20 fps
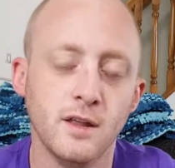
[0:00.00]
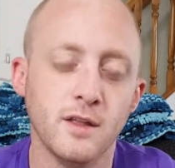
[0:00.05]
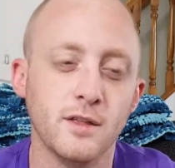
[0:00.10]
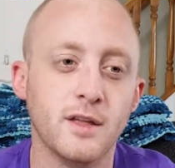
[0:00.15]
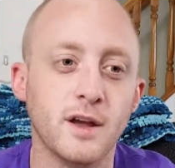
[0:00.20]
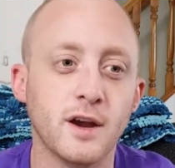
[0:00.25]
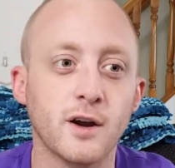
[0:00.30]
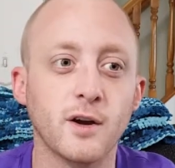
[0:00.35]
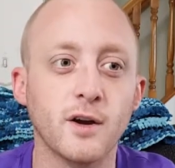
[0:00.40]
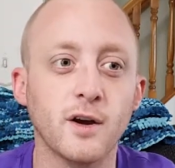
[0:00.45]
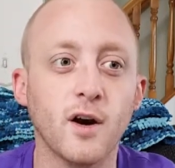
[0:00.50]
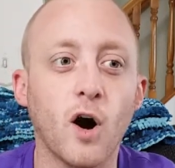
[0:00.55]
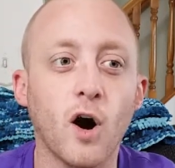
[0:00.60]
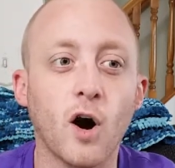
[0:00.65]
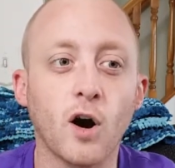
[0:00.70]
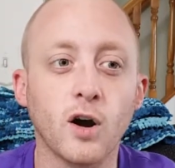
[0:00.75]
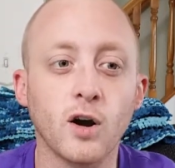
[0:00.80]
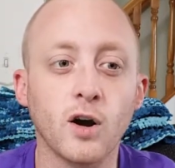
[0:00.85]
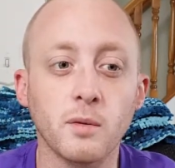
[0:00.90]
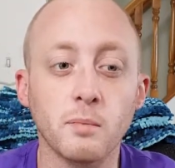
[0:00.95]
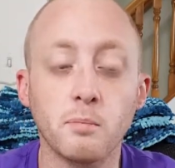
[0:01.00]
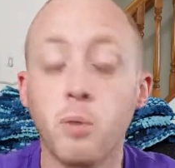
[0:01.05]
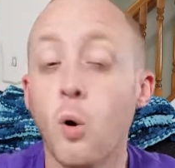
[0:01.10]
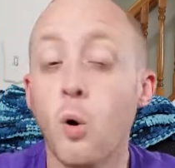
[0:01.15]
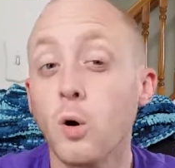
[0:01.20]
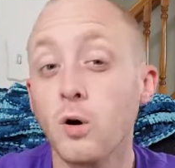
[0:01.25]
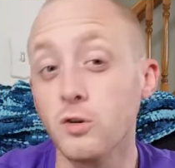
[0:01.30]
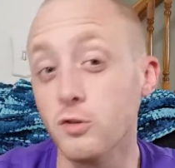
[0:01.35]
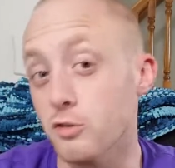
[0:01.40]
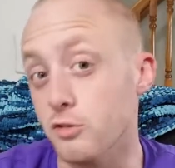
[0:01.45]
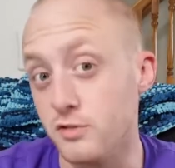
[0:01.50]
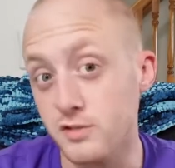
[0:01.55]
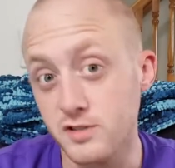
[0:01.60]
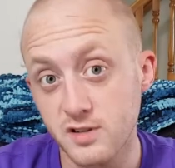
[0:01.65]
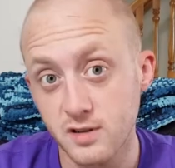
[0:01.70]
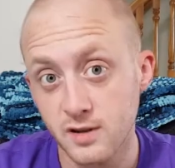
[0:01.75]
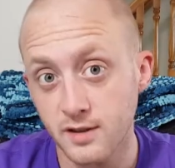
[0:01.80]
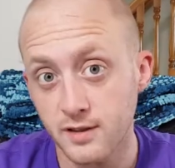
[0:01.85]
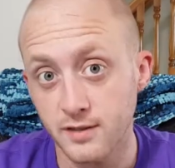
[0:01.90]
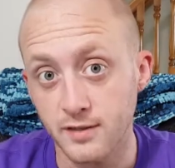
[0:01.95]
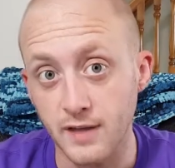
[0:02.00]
There are portals